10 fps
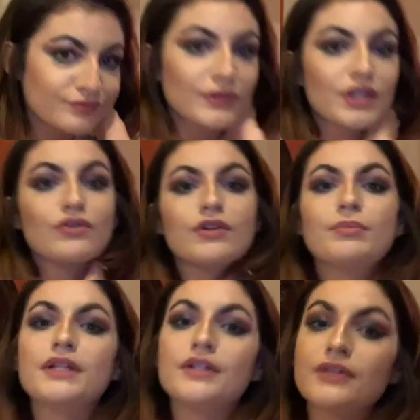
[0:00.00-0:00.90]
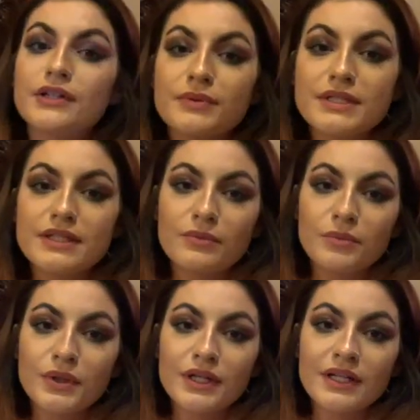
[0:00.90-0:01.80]
You could be dealing with
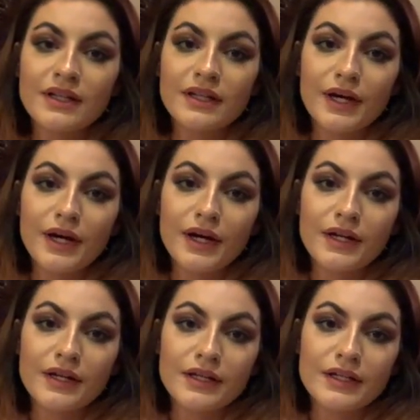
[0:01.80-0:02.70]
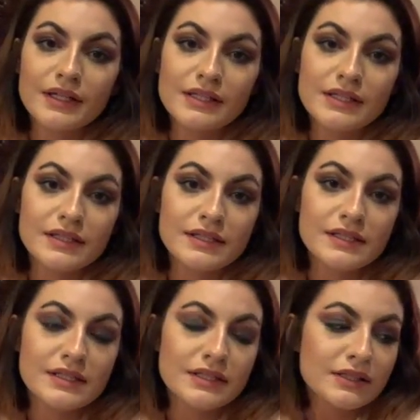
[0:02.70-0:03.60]
someone that
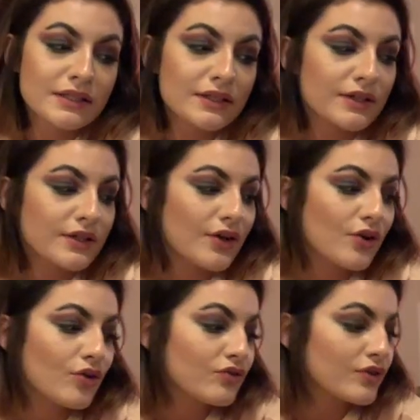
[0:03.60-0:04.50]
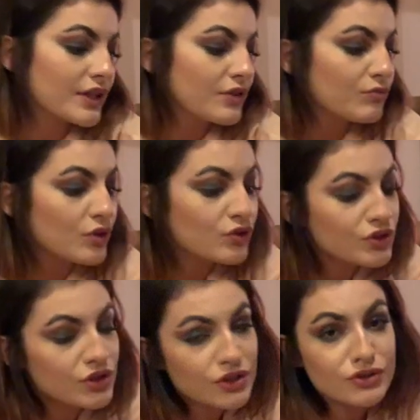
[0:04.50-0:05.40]
is overly
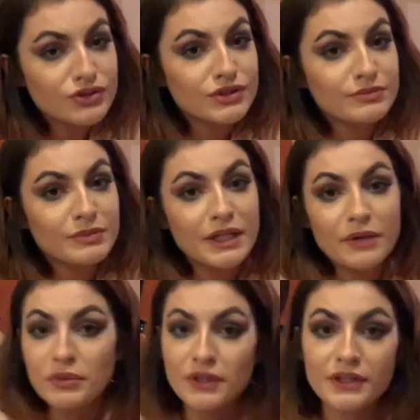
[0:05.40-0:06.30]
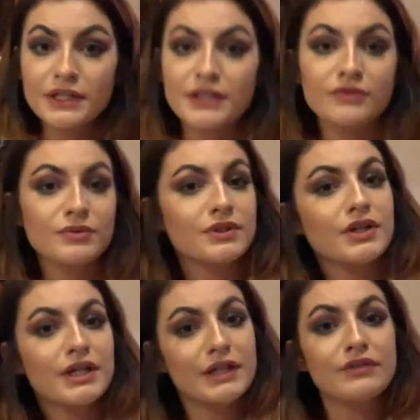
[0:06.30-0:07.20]
emotional and manipulative with our
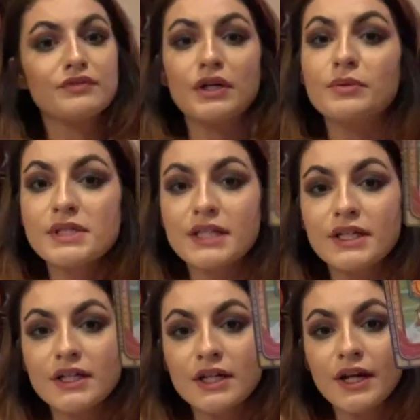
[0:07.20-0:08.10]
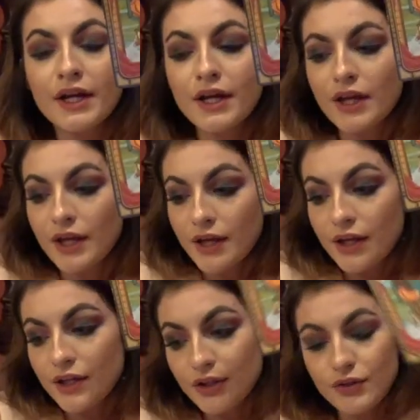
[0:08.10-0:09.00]
King of Cups here.
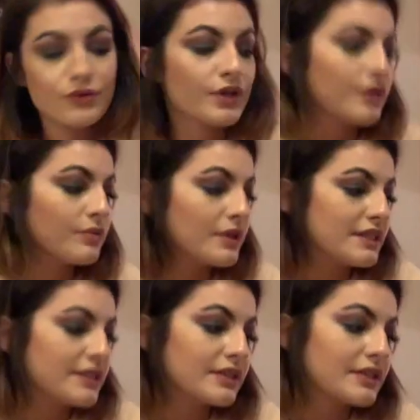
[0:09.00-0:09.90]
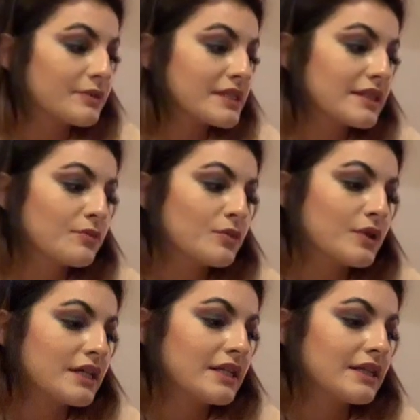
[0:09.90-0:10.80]
You could be dealing with
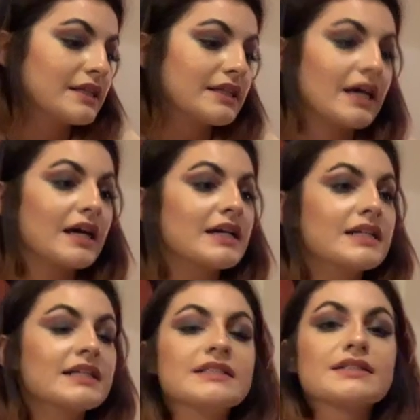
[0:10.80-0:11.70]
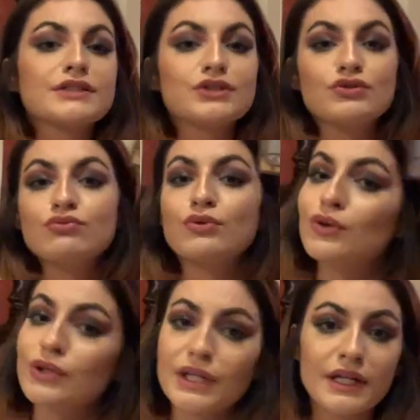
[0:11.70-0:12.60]
someone that is
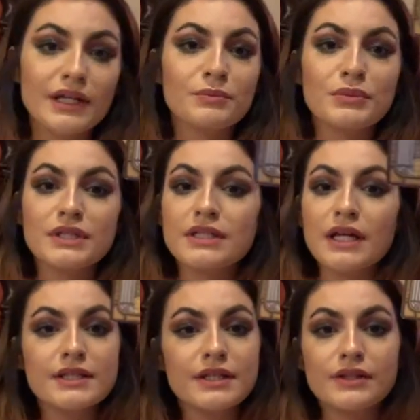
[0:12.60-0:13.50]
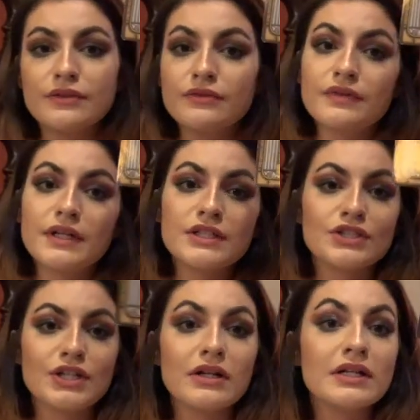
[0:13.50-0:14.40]
controlling and possessive and
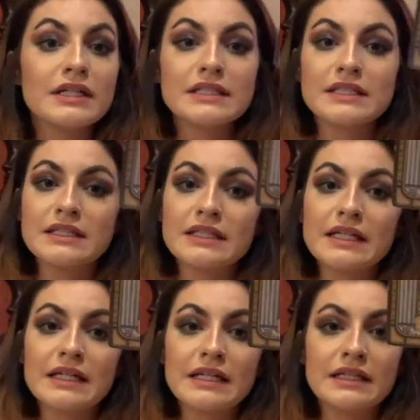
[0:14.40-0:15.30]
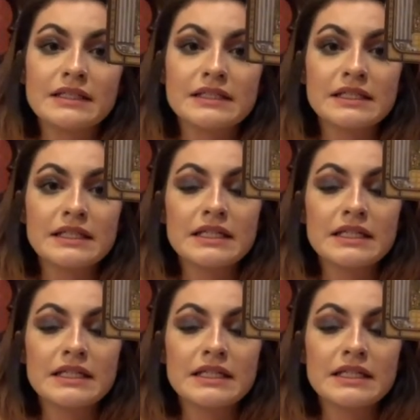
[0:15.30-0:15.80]
jealous and